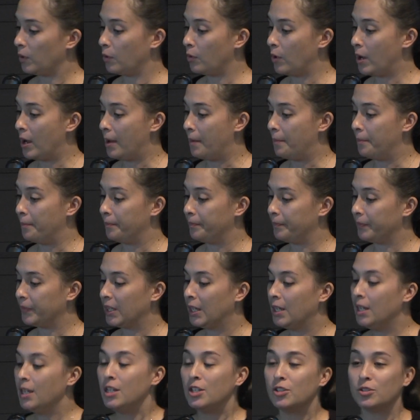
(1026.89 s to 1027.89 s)
Okay,
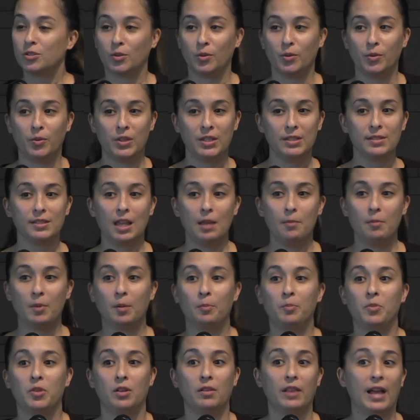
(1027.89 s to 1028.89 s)
so this came
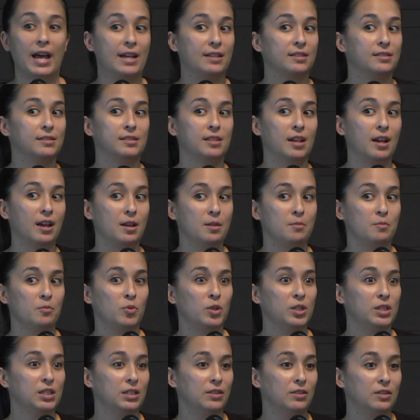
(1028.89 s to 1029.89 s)
up the last time
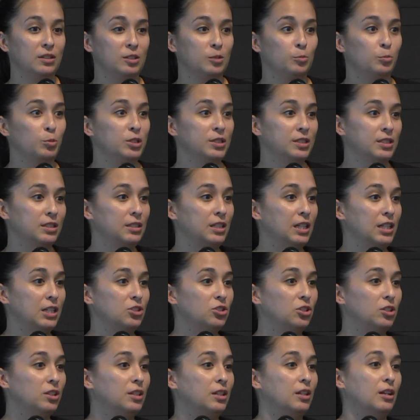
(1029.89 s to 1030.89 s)
we did this
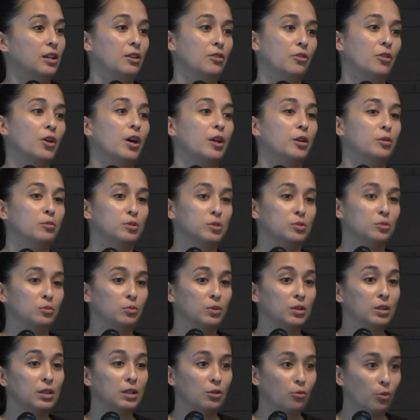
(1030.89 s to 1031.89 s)
presentation, and I thought it was a
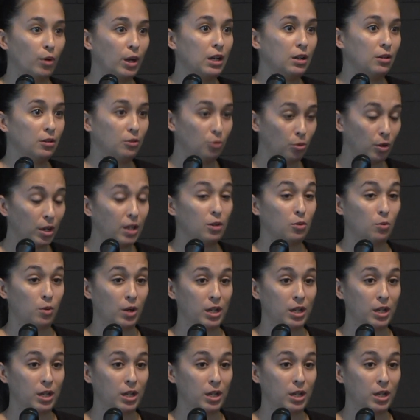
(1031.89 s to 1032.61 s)
really great